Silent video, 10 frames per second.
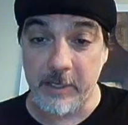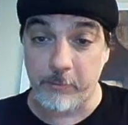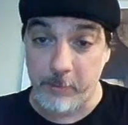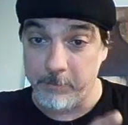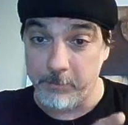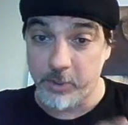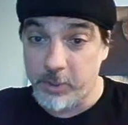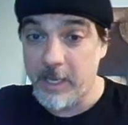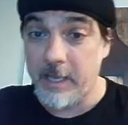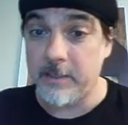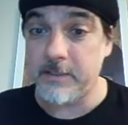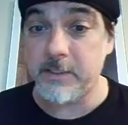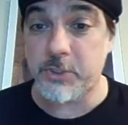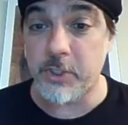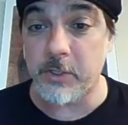it's that green book you had in
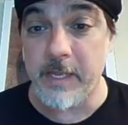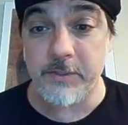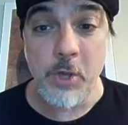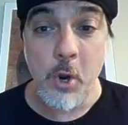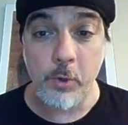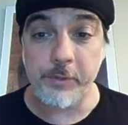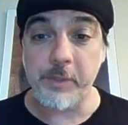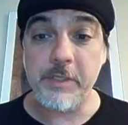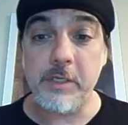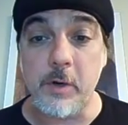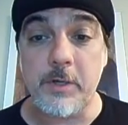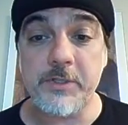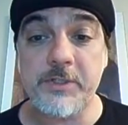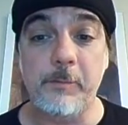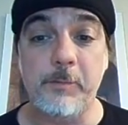diction class, or the Nico
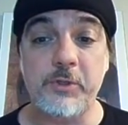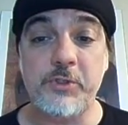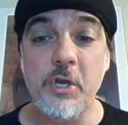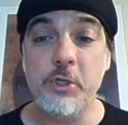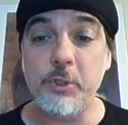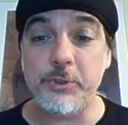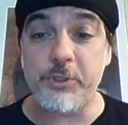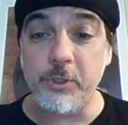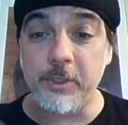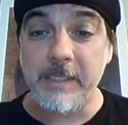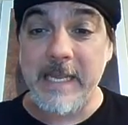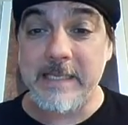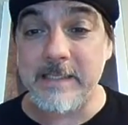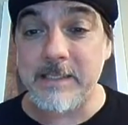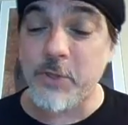Castell books, you'll see all the
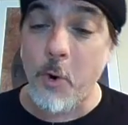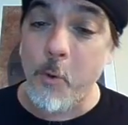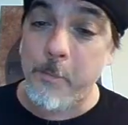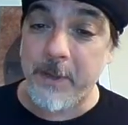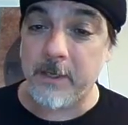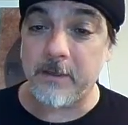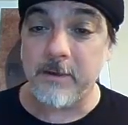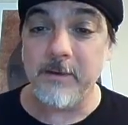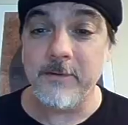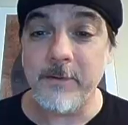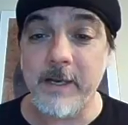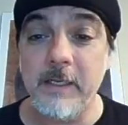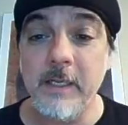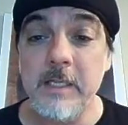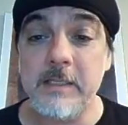endings open,
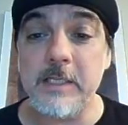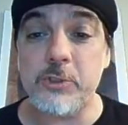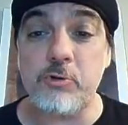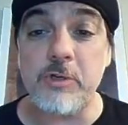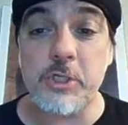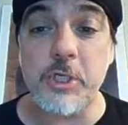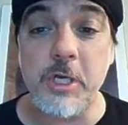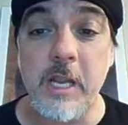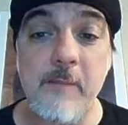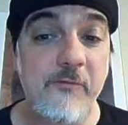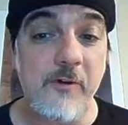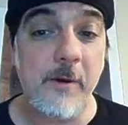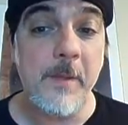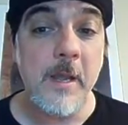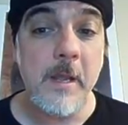right? This tradition came
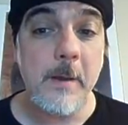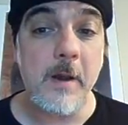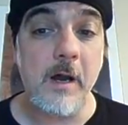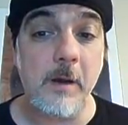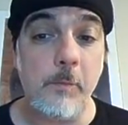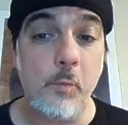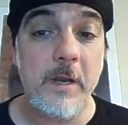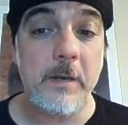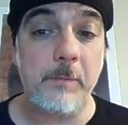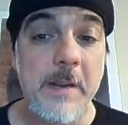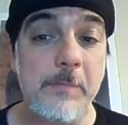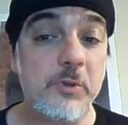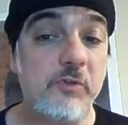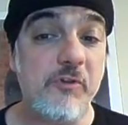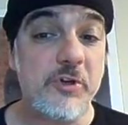from when
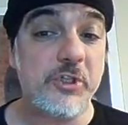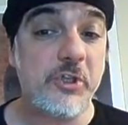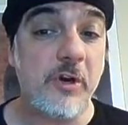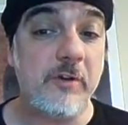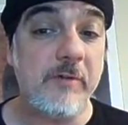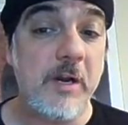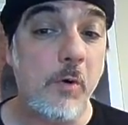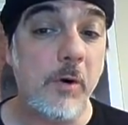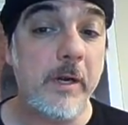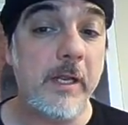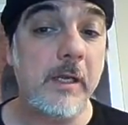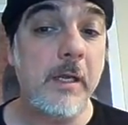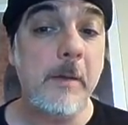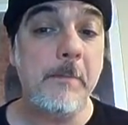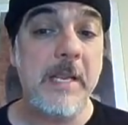people first started recording,
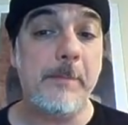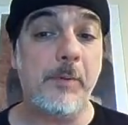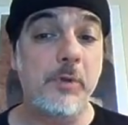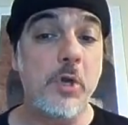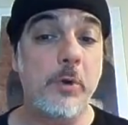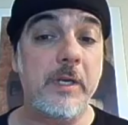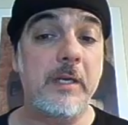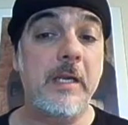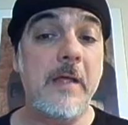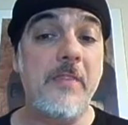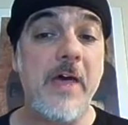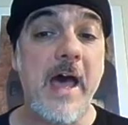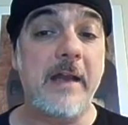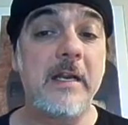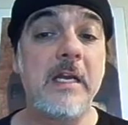people noted
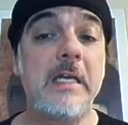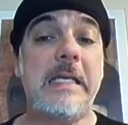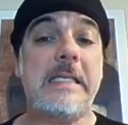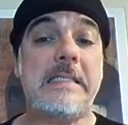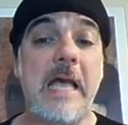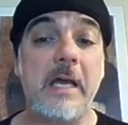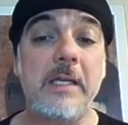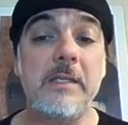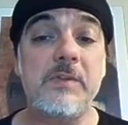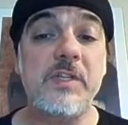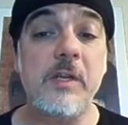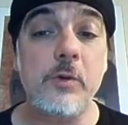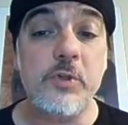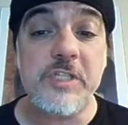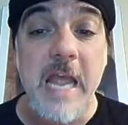that Italian
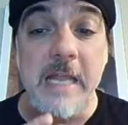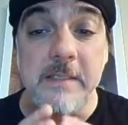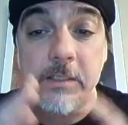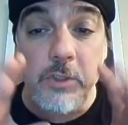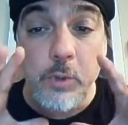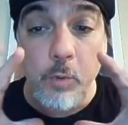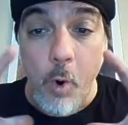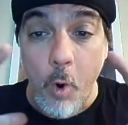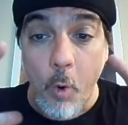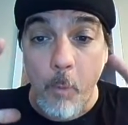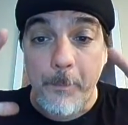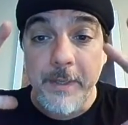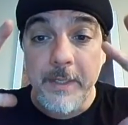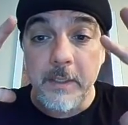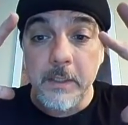singers tended to
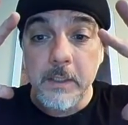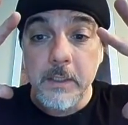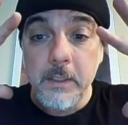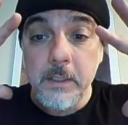open